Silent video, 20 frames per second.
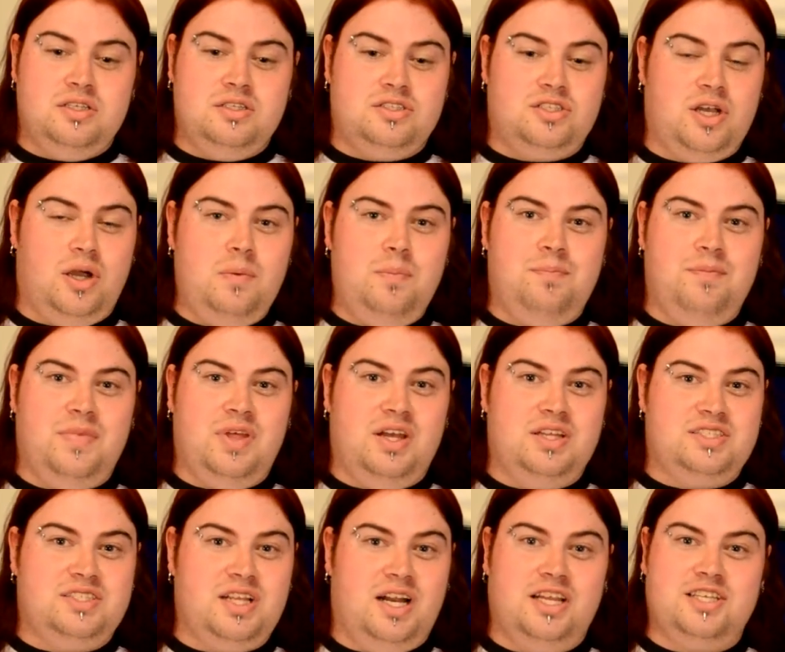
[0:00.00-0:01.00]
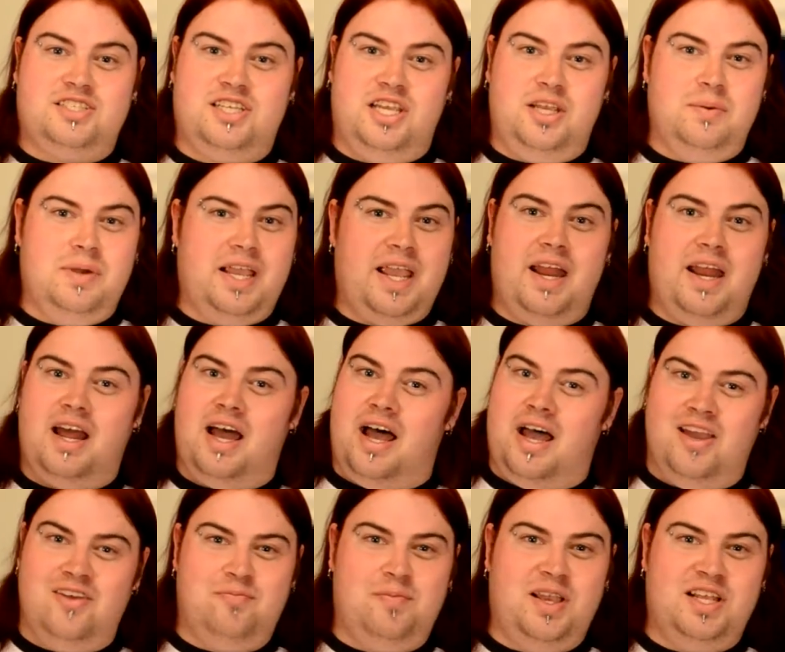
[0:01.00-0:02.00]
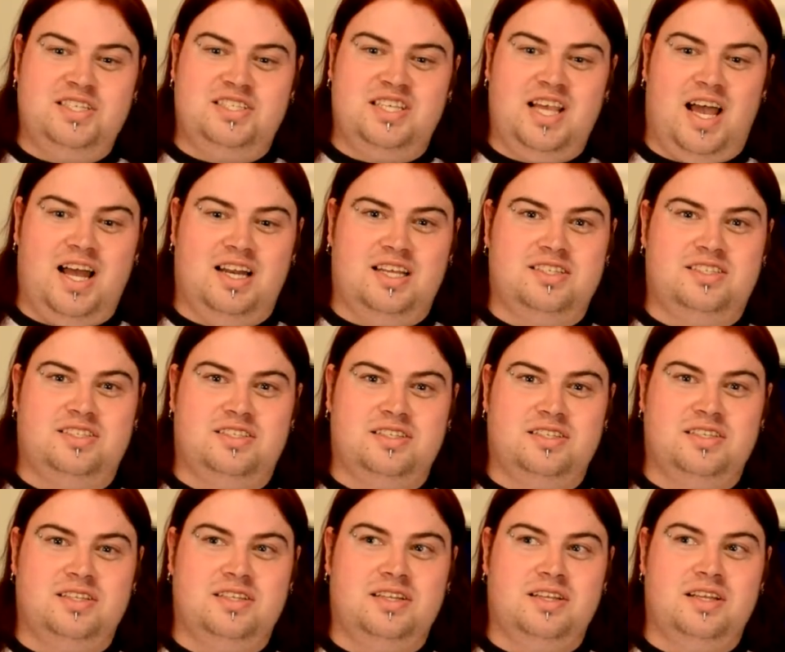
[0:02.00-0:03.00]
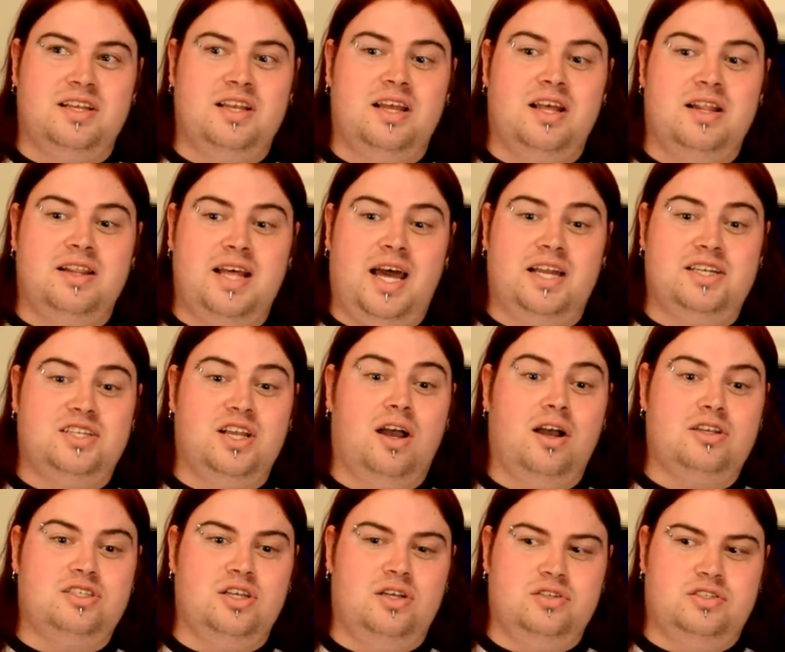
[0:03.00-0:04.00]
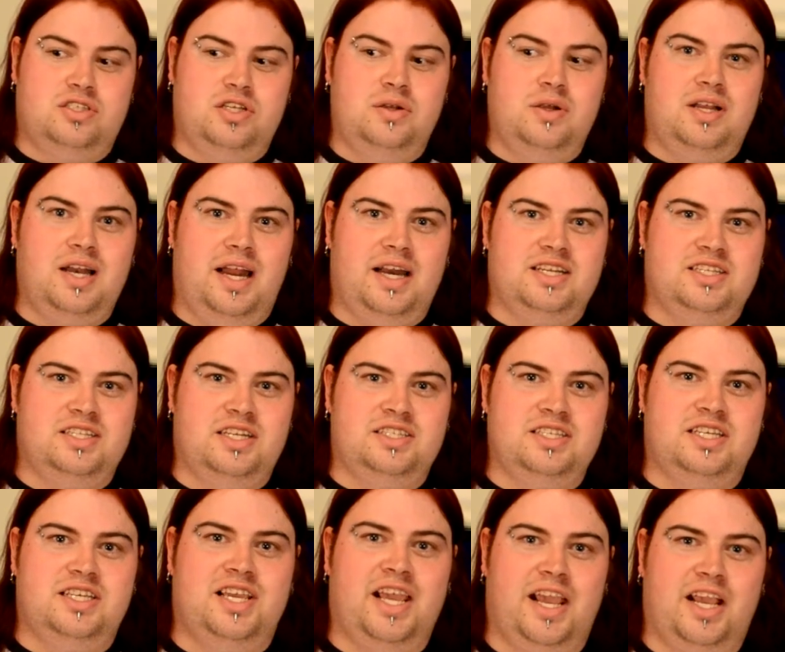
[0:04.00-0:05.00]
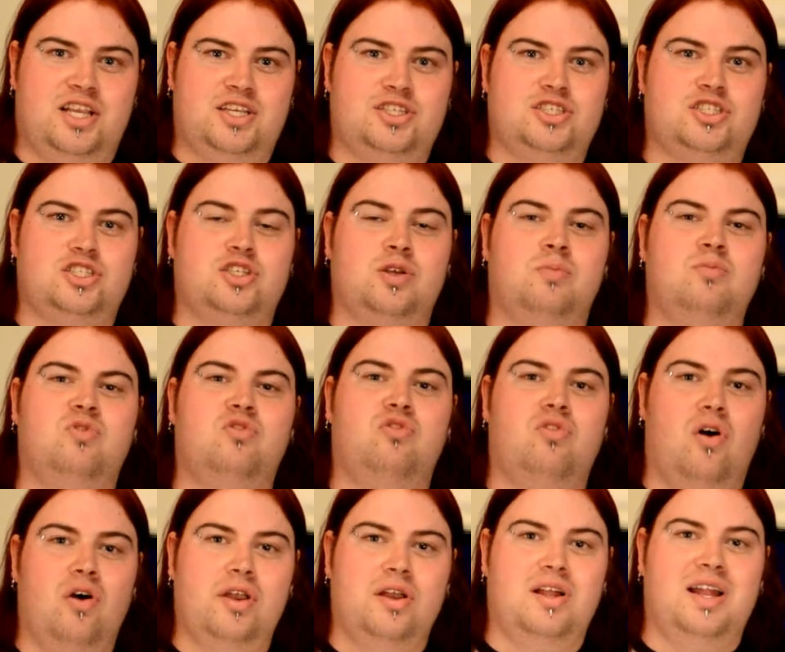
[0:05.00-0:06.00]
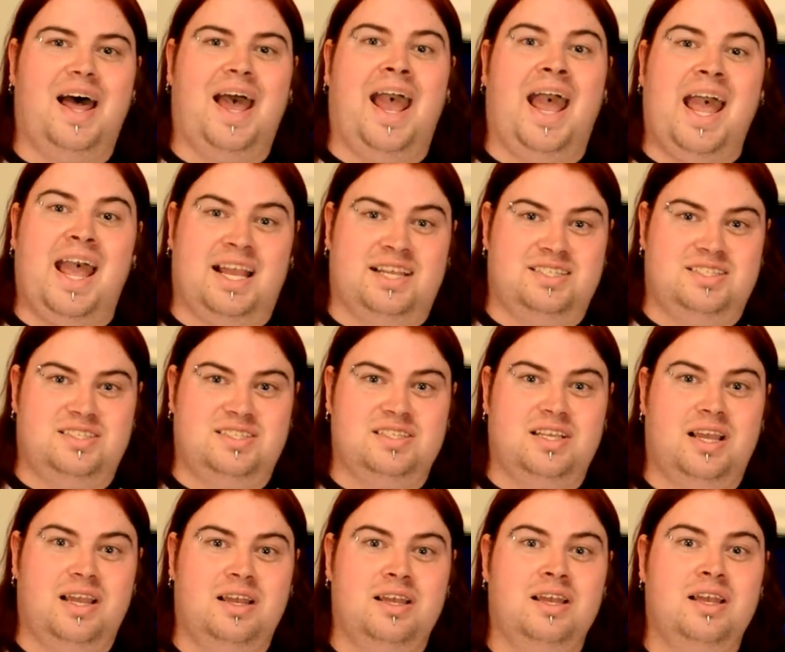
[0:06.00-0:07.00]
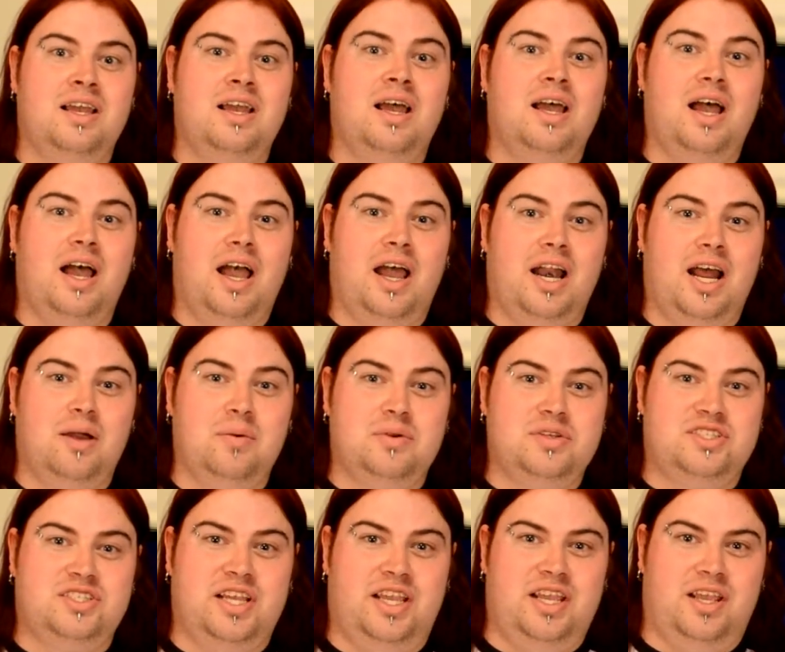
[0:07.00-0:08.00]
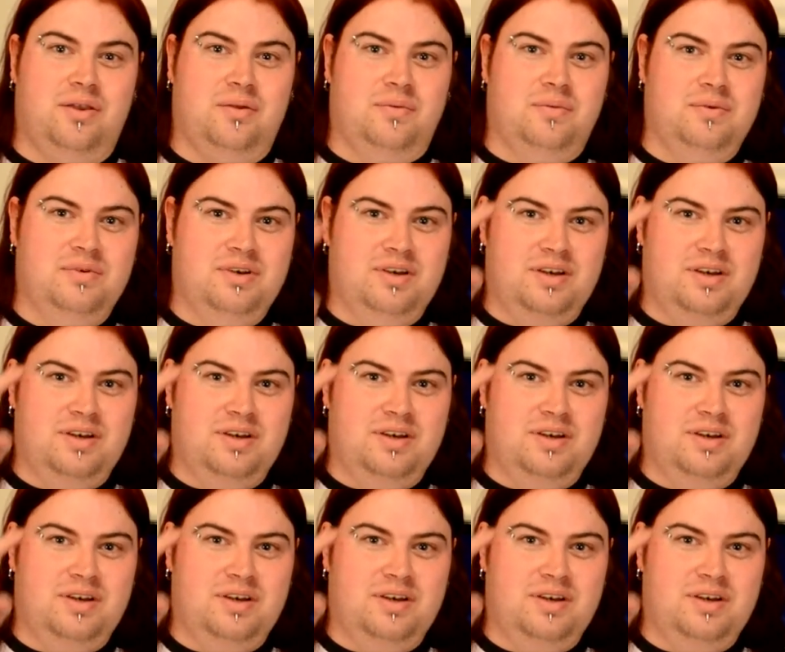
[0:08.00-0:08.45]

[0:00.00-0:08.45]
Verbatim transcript: So, until I see you again, I've been Salis. That Dark Souls 2 collector's edition kicks some royal ass, and I will see you